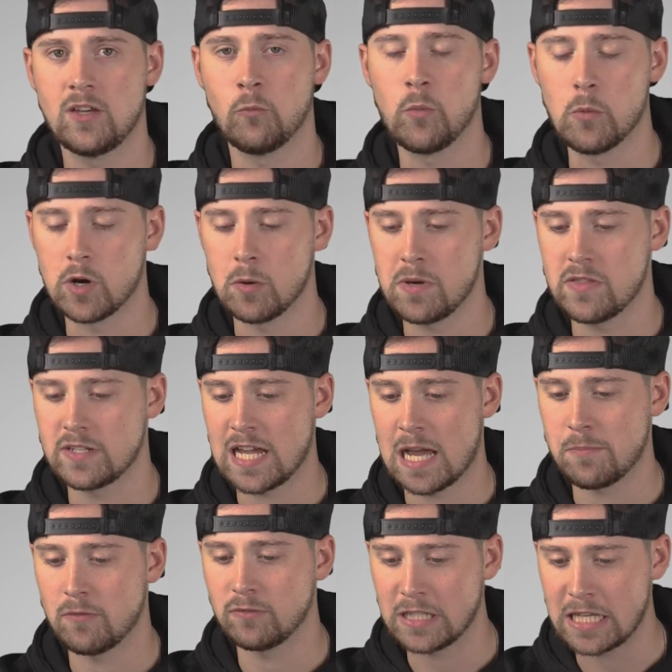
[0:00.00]
We want to be the
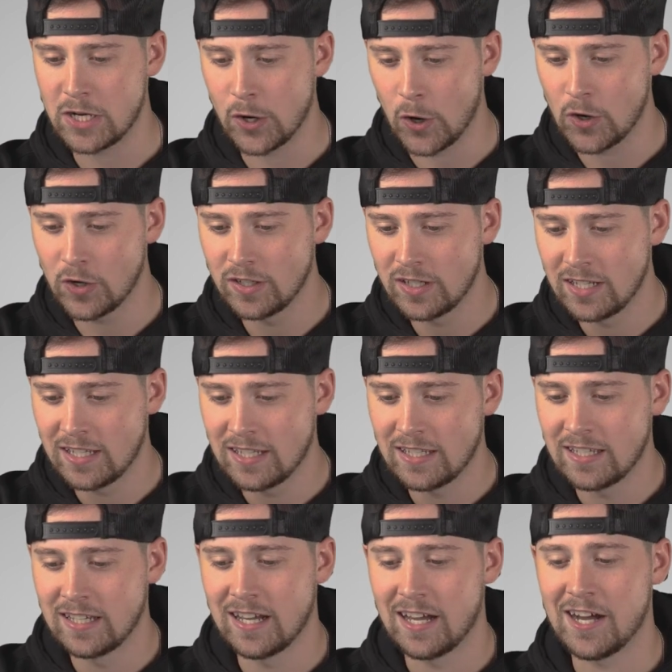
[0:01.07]
type of leader
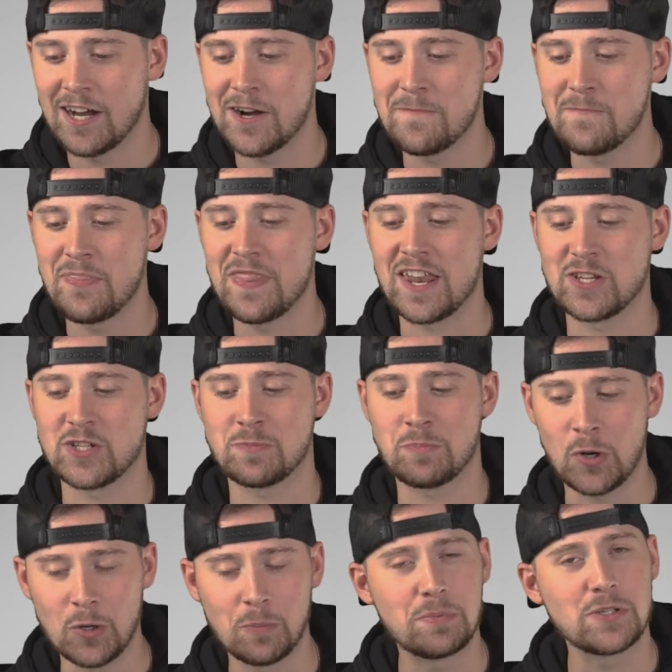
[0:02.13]
uh, that is
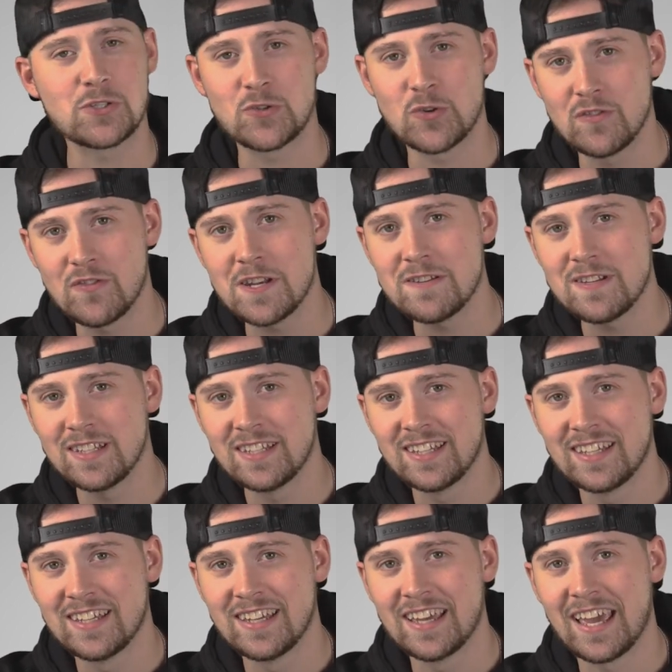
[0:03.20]
purpose driven
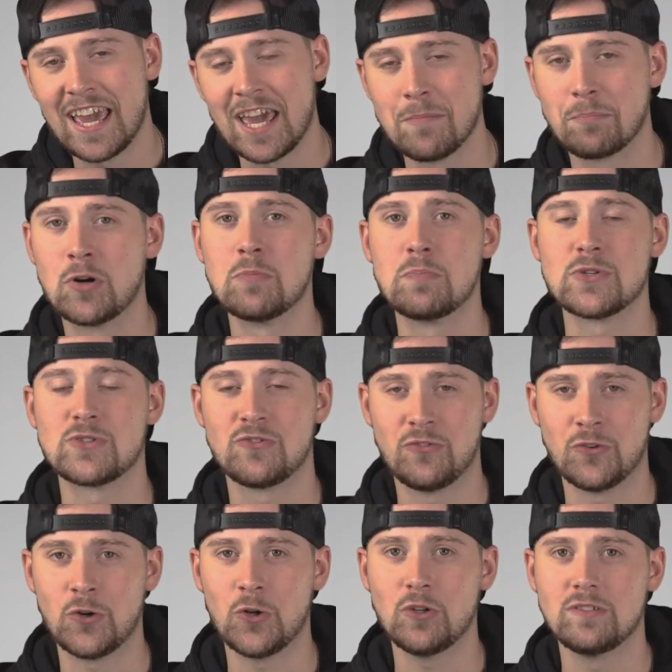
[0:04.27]
and
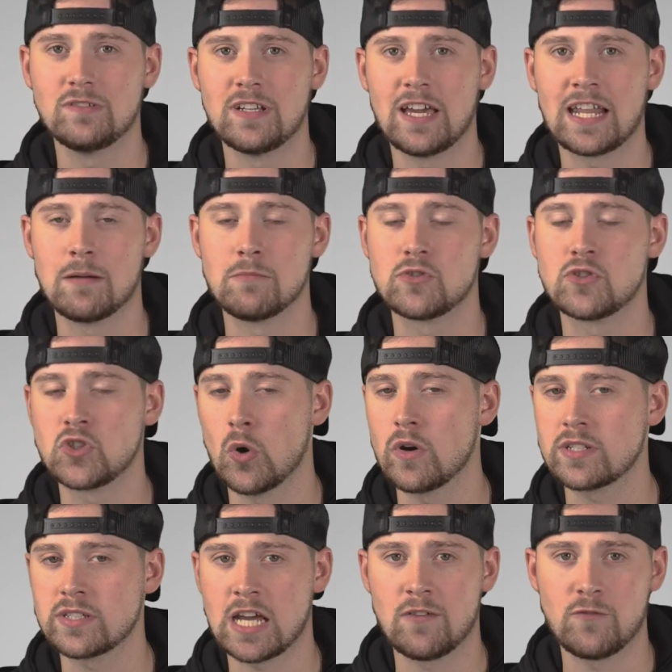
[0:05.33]
purposeful and I'm so
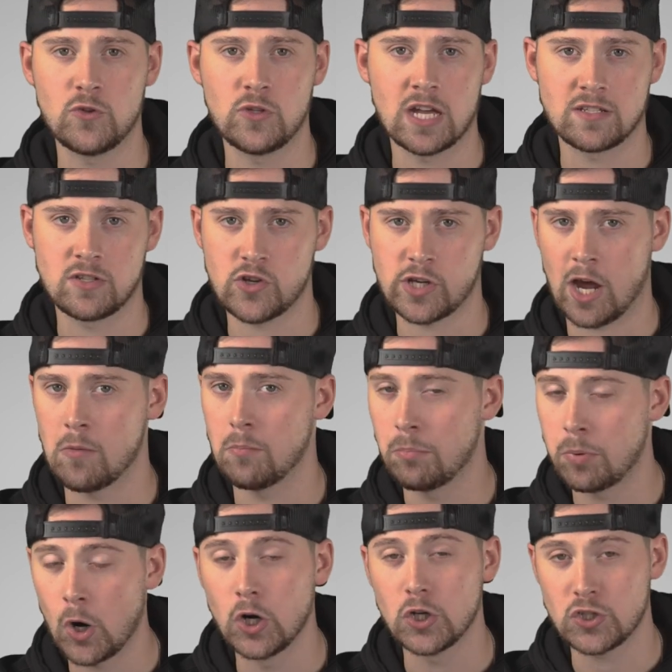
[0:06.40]
excited for you guys to check out
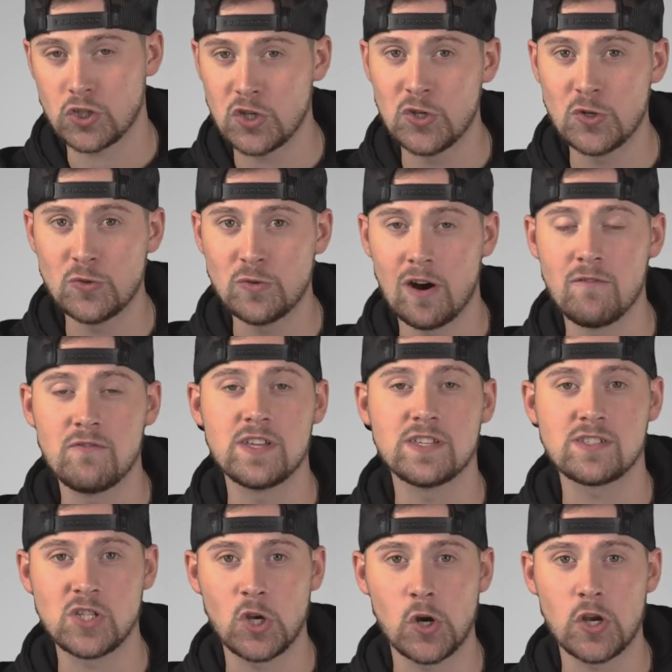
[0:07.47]
part two of this
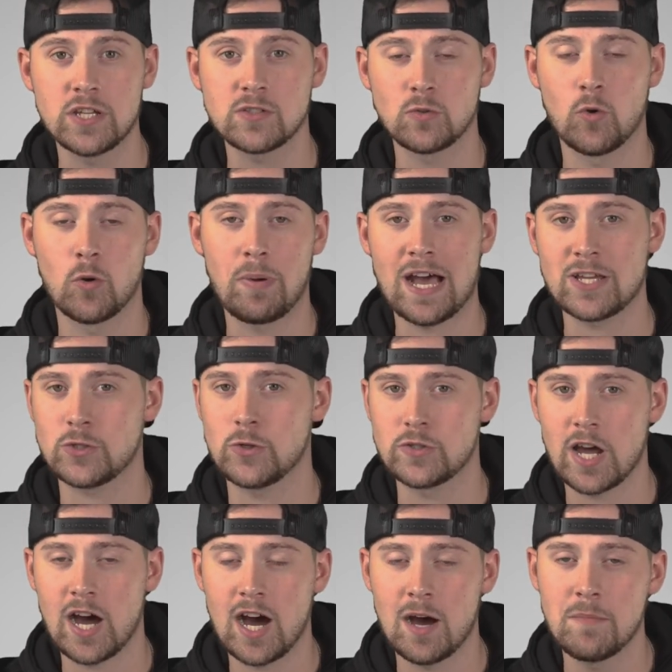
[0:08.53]
series where Pastor
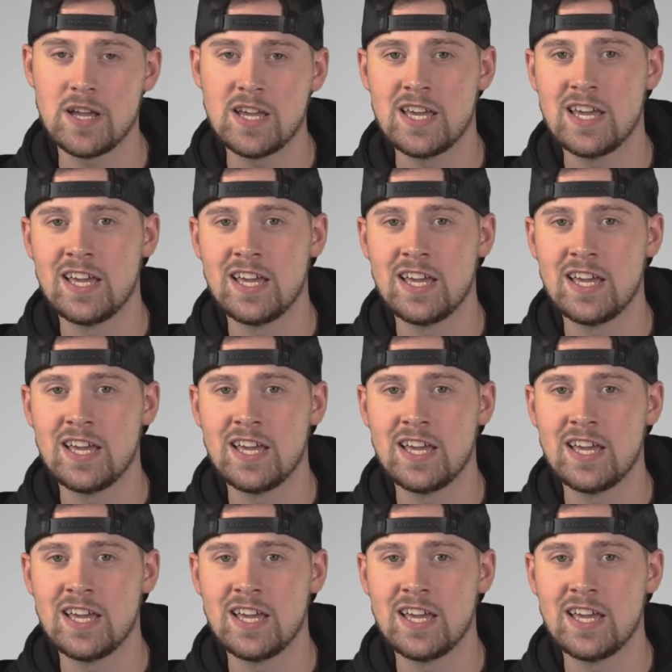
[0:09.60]
Tom,